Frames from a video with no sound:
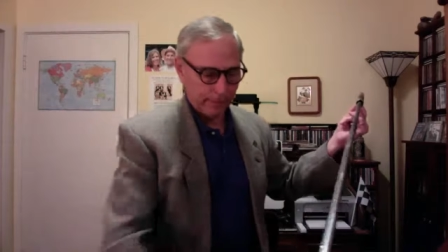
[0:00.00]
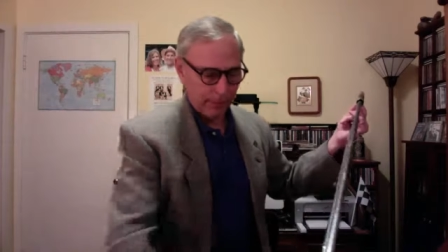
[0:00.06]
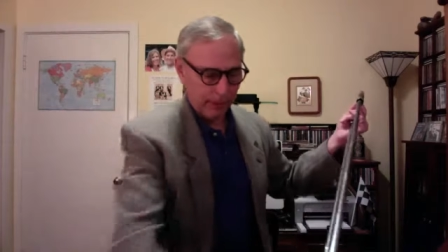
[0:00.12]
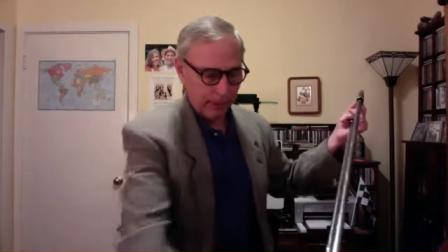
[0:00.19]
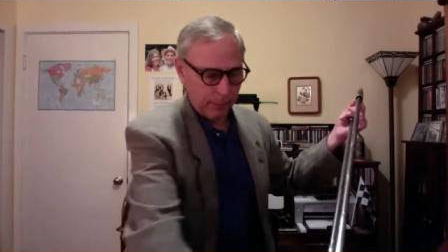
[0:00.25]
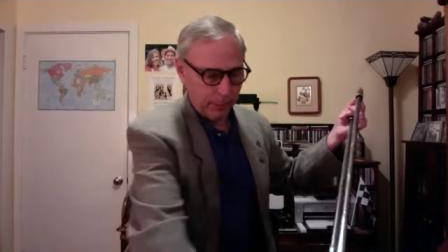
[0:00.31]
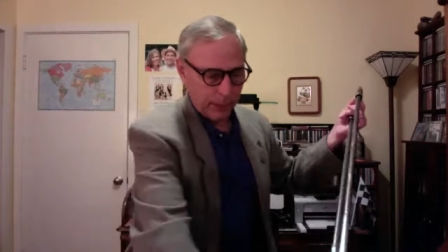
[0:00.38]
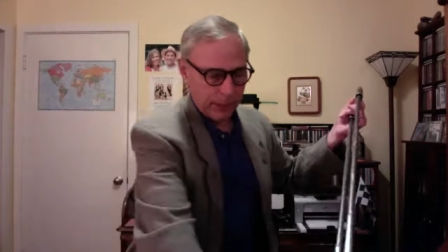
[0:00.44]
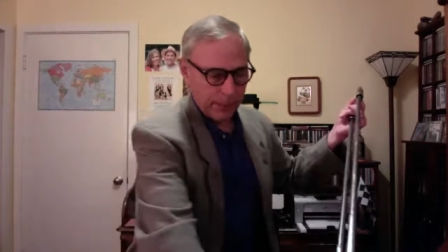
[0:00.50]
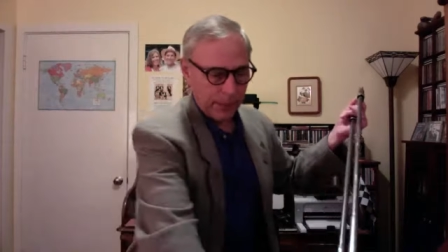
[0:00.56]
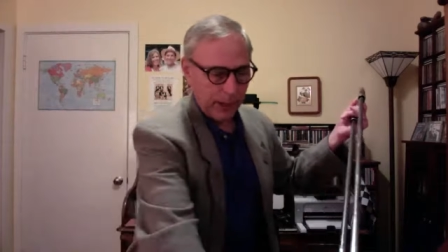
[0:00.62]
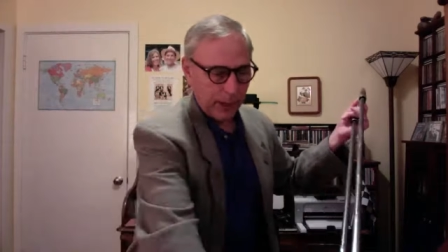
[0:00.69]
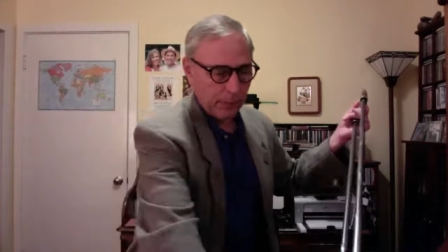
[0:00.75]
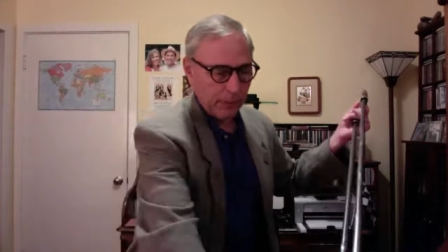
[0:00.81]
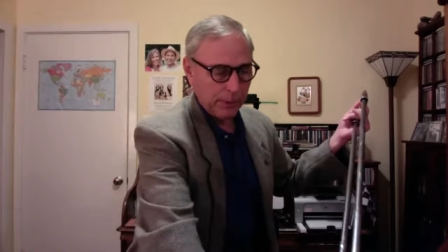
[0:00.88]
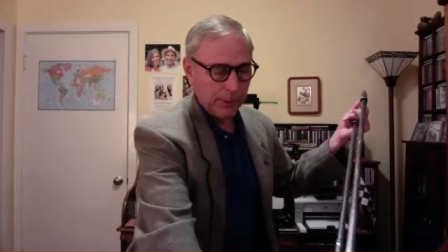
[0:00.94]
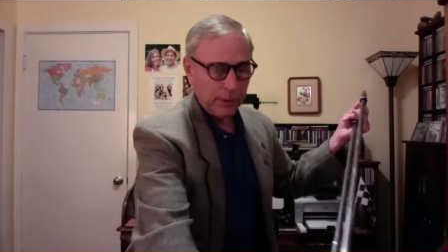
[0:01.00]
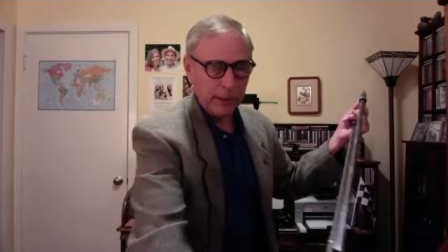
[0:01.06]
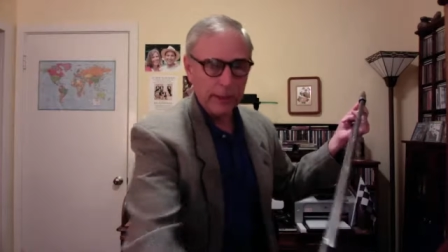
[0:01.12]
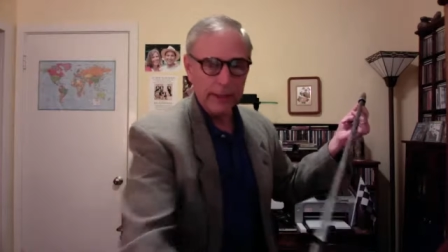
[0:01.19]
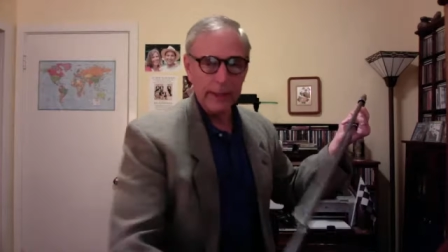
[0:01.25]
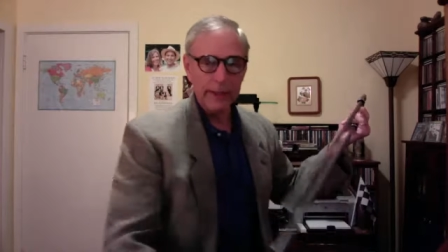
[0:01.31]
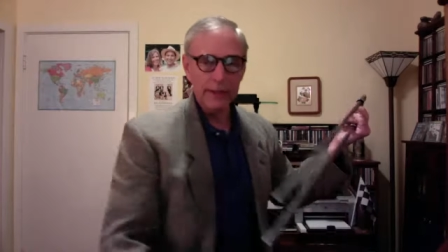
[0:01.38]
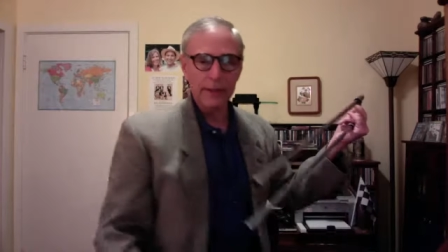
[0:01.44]
I want to be able to
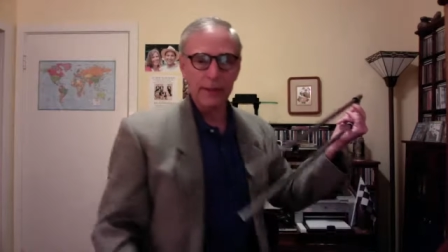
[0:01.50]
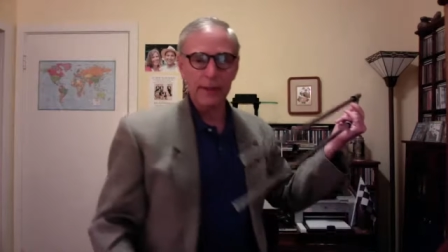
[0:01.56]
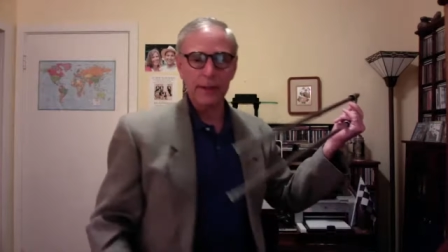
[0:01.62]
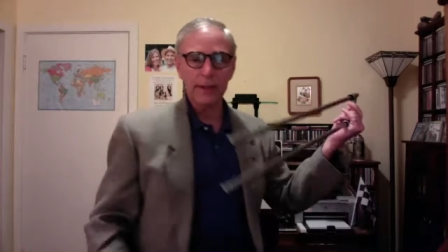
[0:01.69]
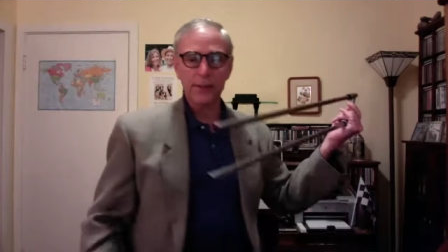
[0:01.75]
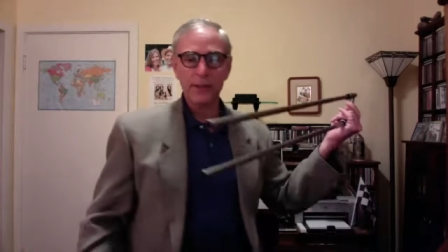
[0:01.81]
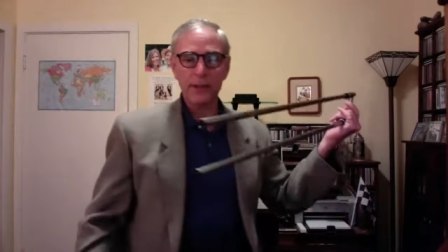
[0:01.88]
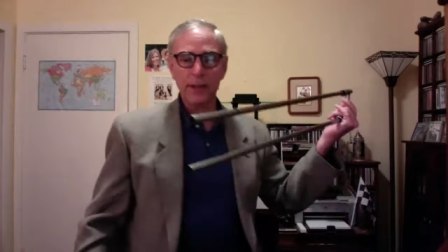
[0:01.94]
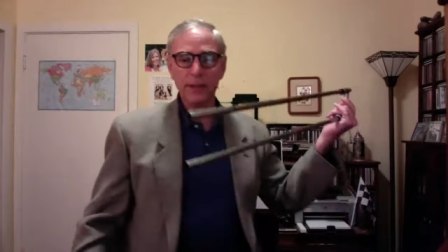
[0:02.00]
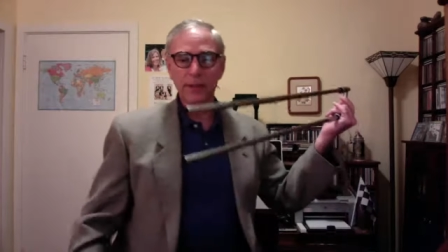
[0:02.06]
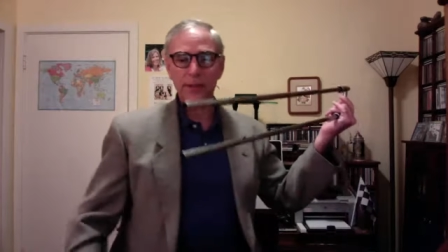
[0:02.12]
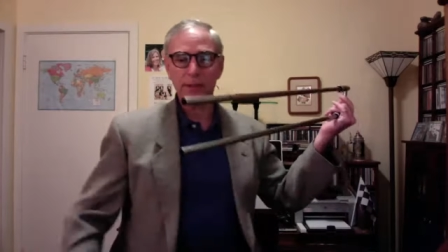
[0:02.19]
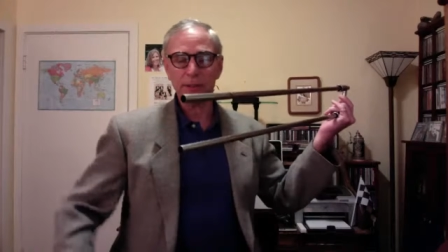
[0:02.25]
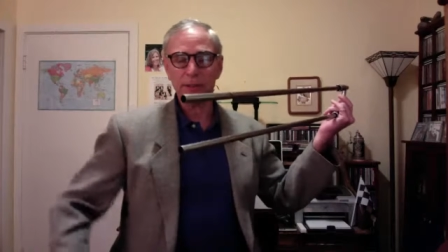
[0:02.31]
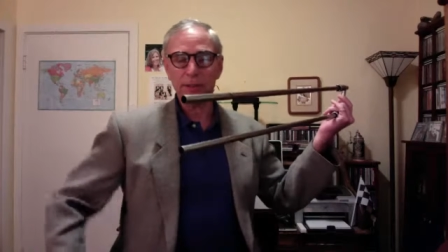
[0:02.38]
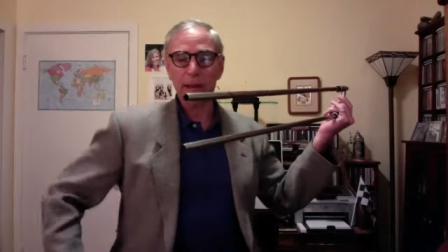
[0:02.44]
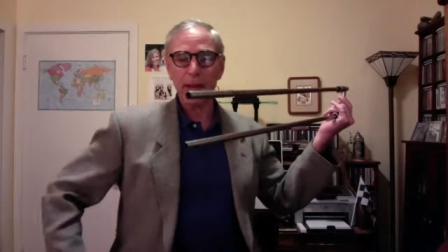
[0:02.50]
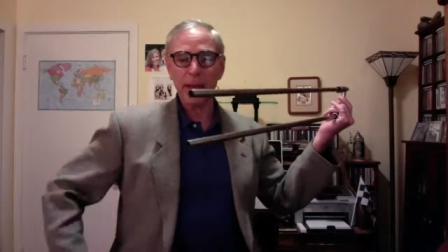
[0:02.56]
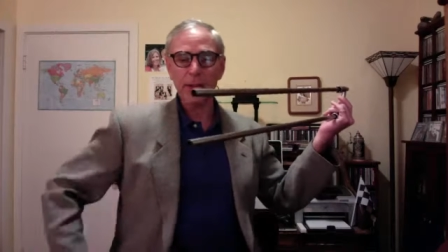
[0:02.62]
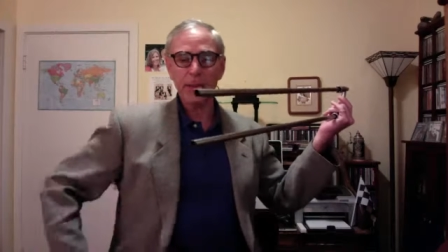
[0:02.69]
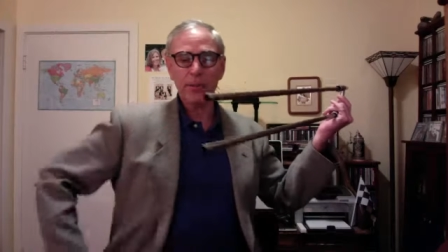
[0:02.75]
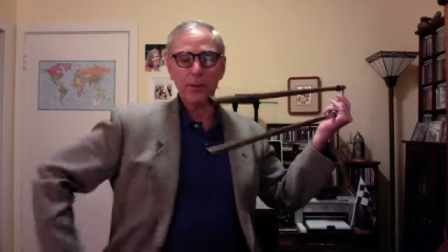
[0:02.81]
clean the insides of the slide.